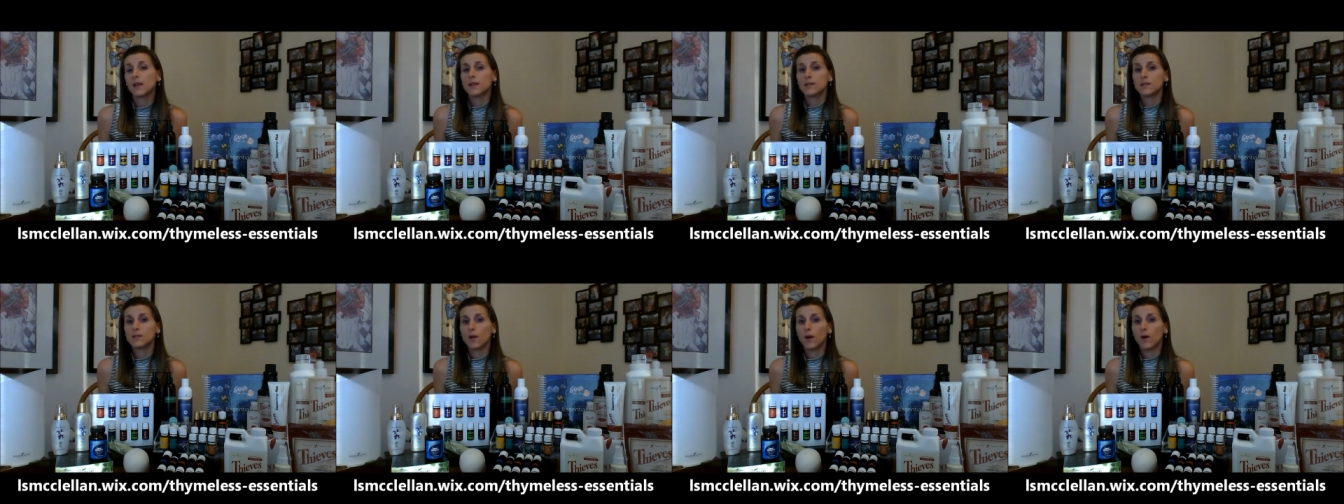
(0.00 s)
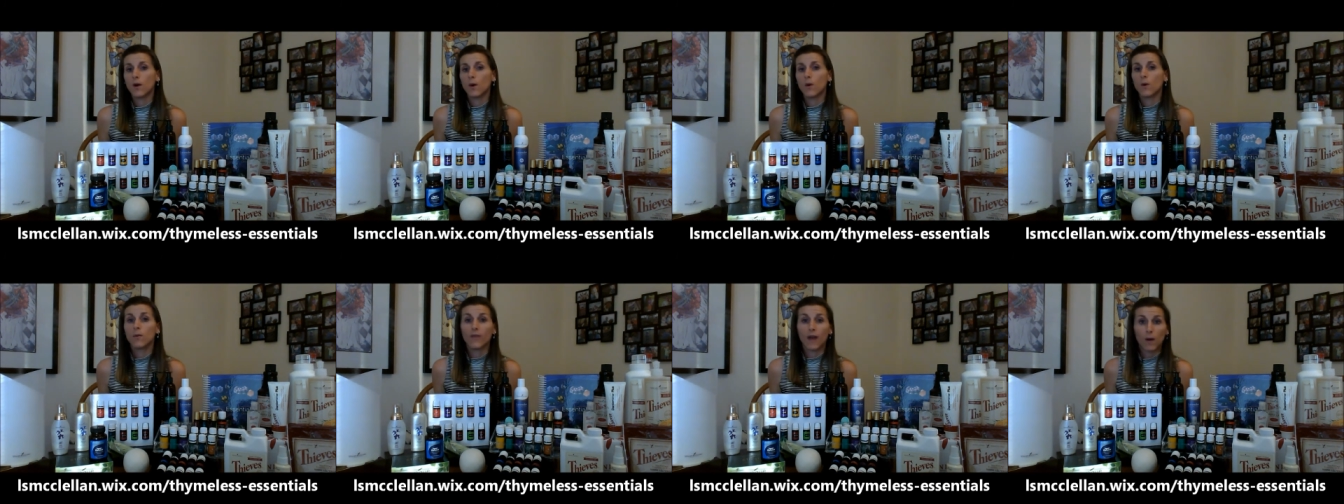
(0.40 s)

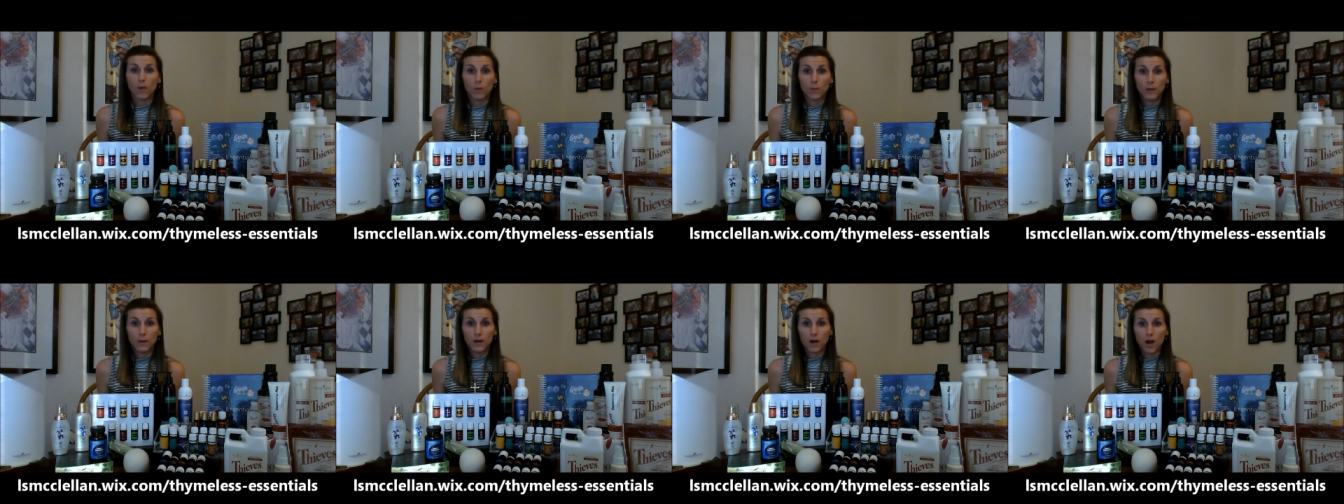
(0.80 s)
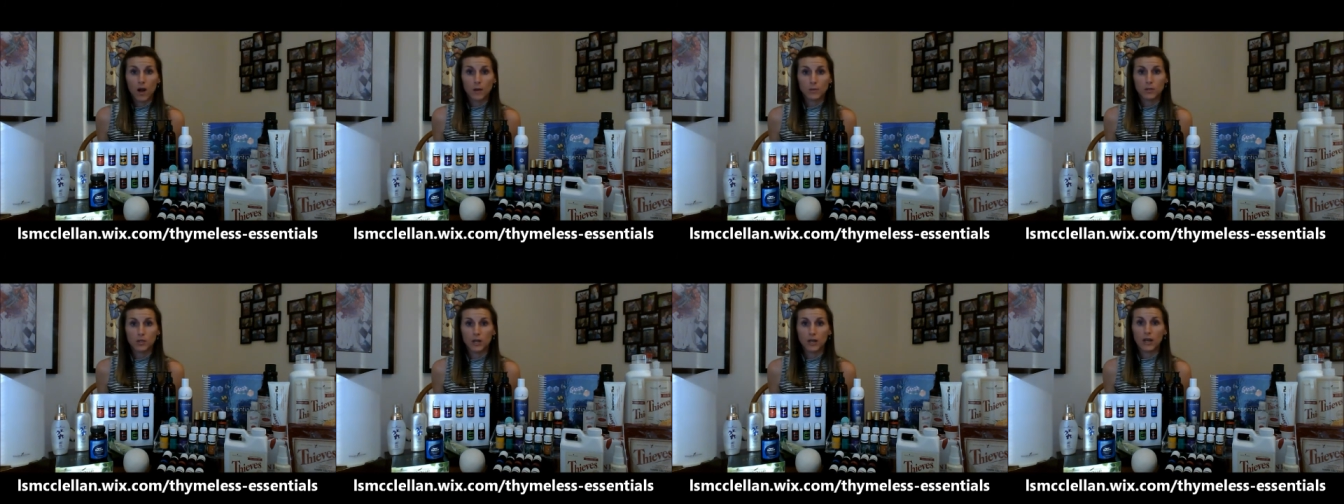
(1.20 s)
So that would be an
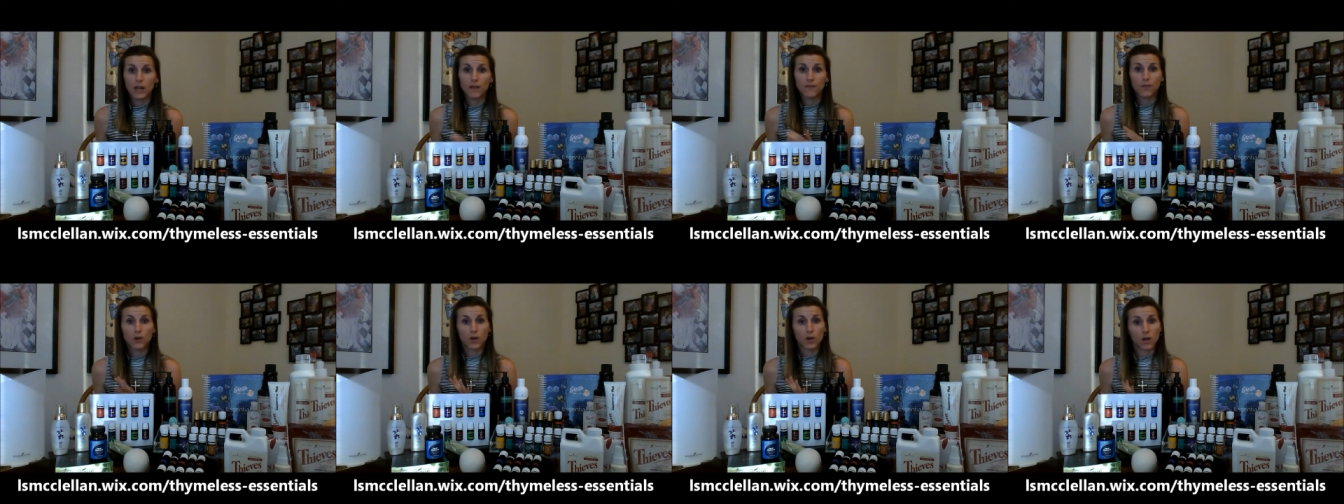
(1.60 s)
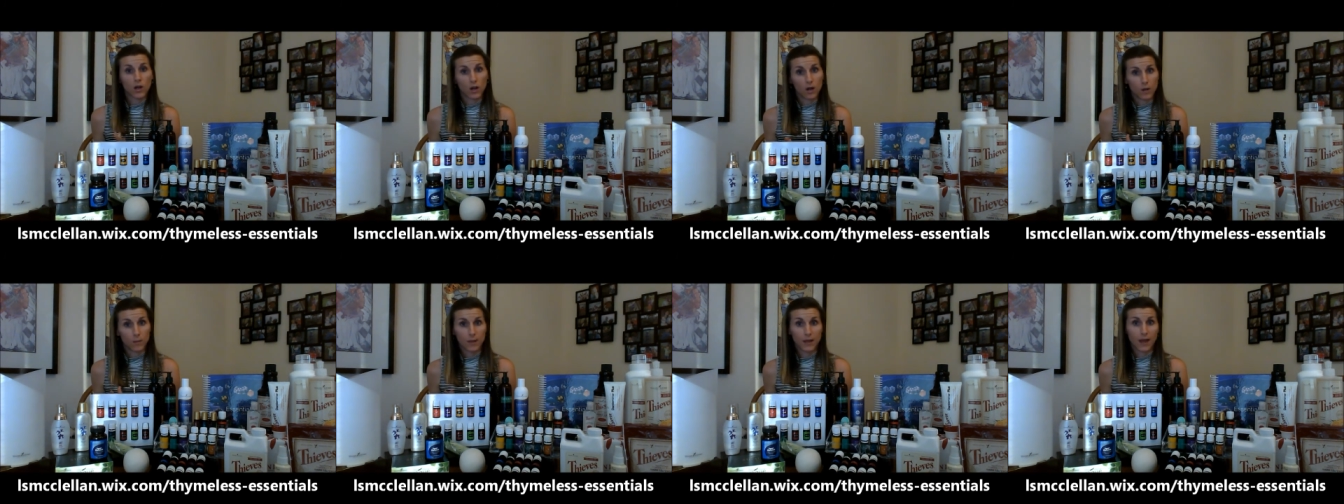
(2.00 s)
option if you're
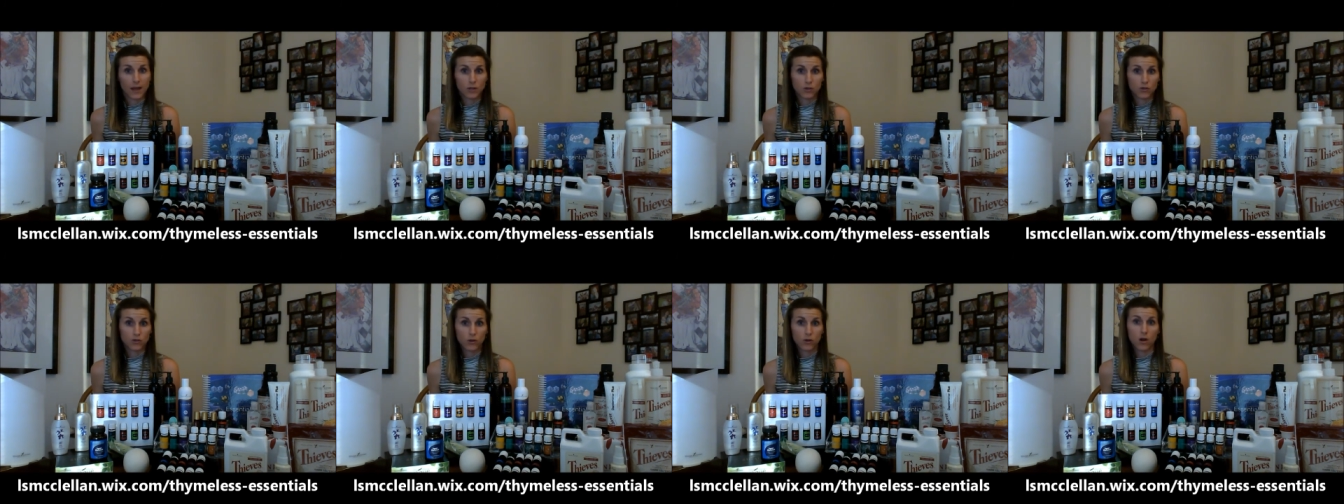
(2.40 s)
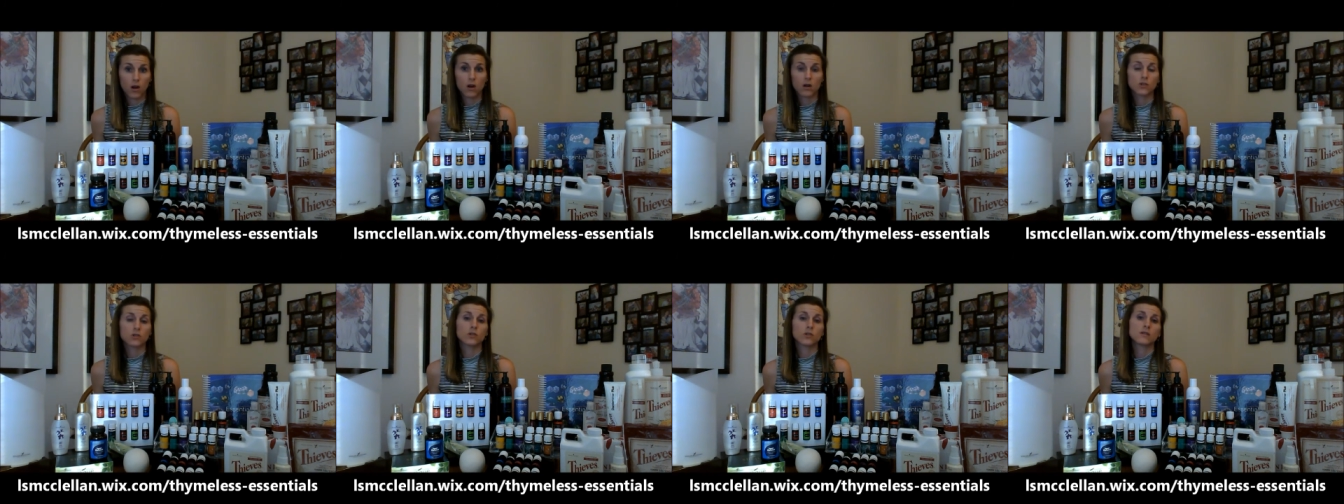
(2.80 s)
going to be extra
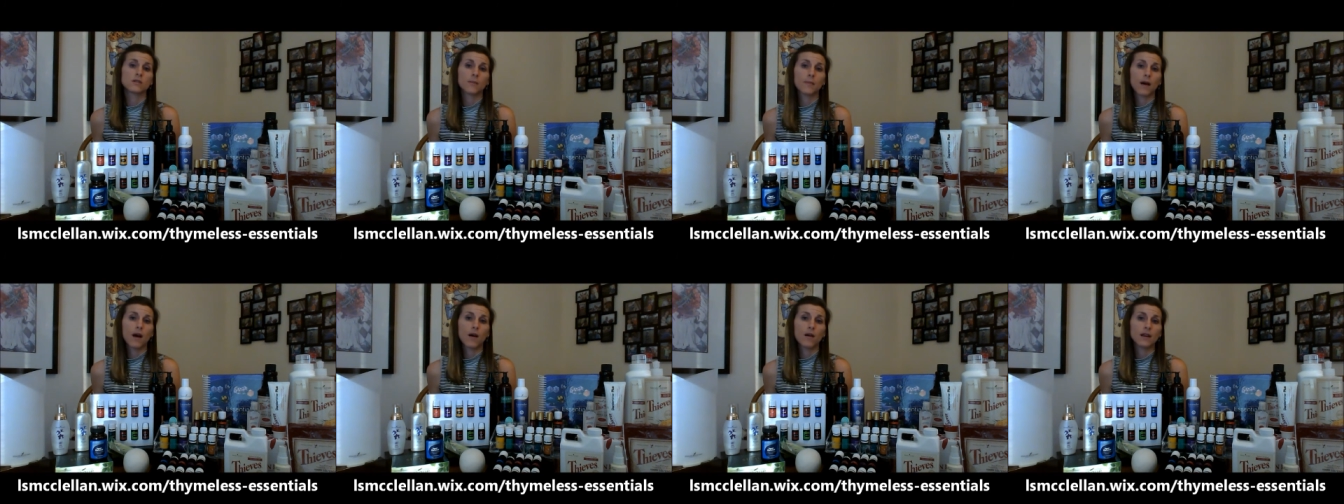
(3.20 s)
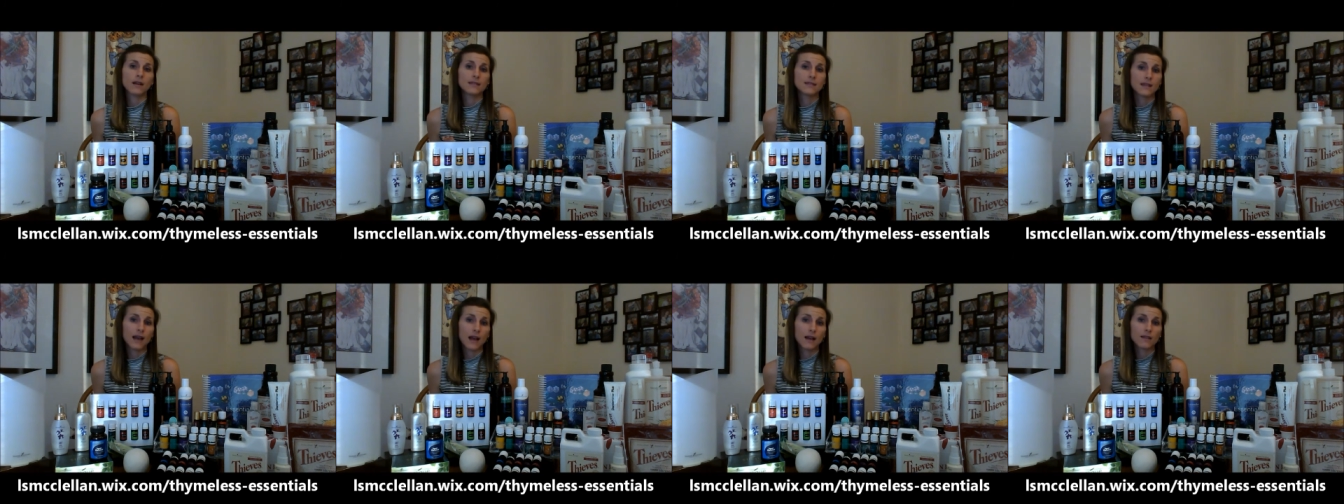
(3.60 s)
cautious about
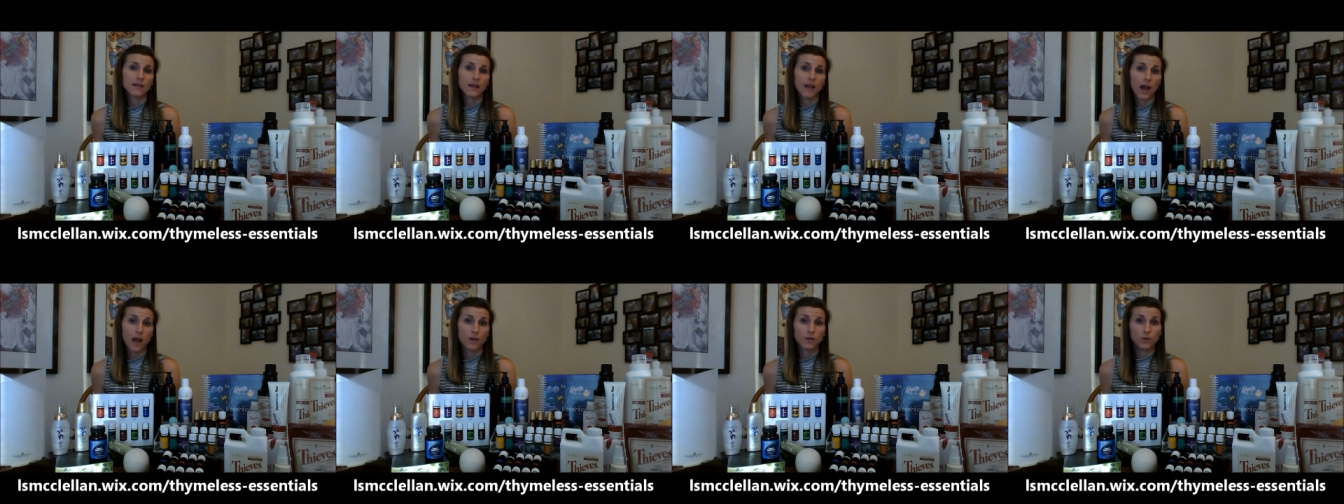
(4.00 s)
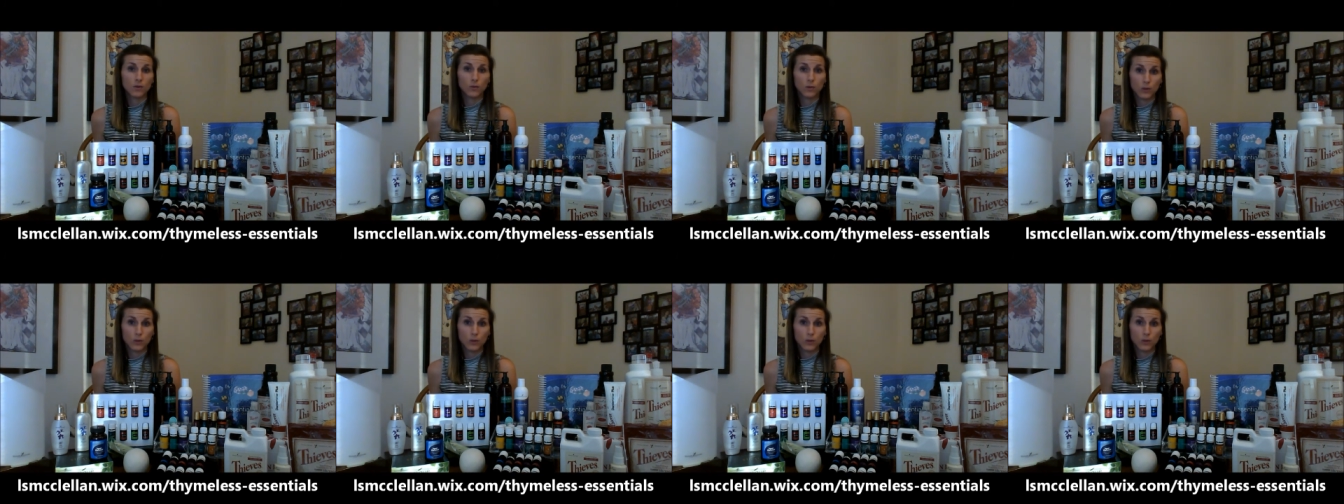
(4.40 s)
exactly how you